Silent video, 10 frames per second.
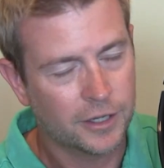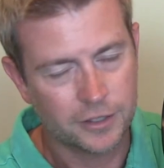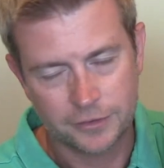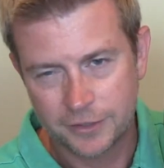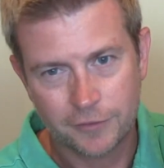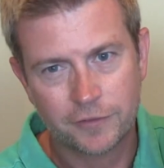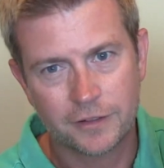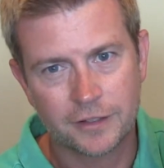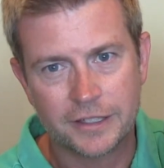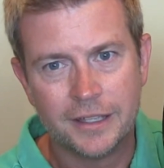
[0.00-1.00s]
Uh,
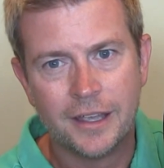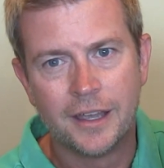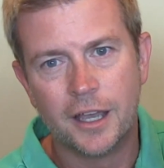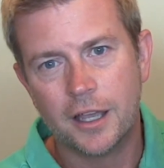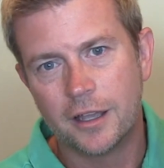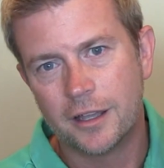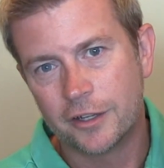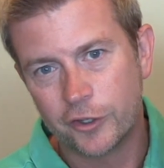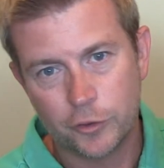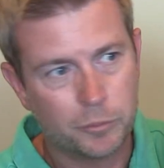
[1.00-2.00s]
definitely uh,
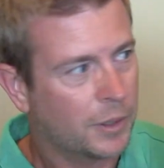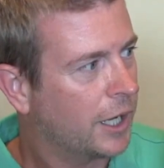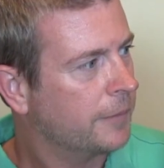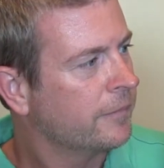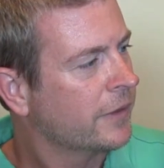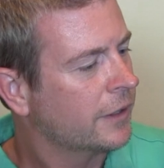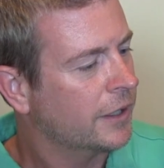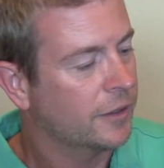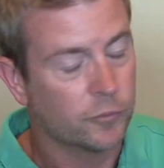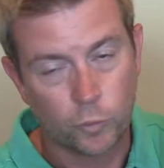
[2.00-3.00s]
a good buy
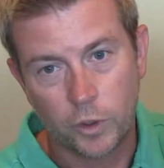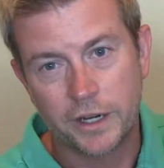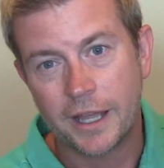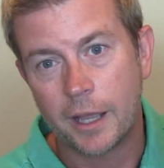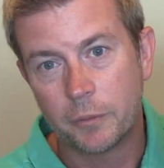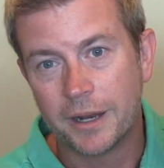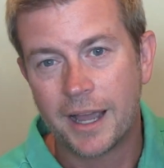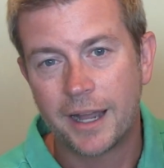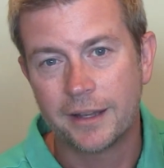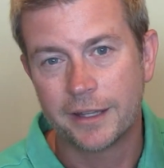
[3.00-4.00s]
and one I would
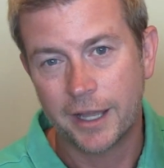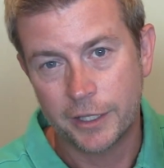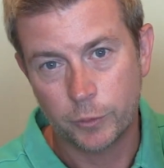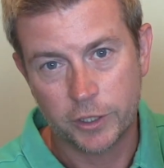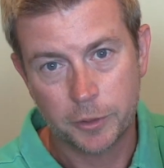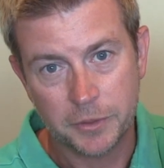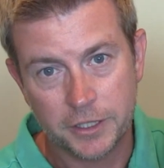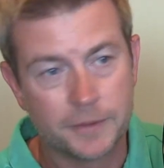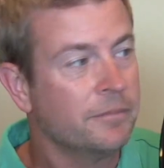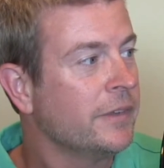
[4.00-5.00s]
highly, highly recommend.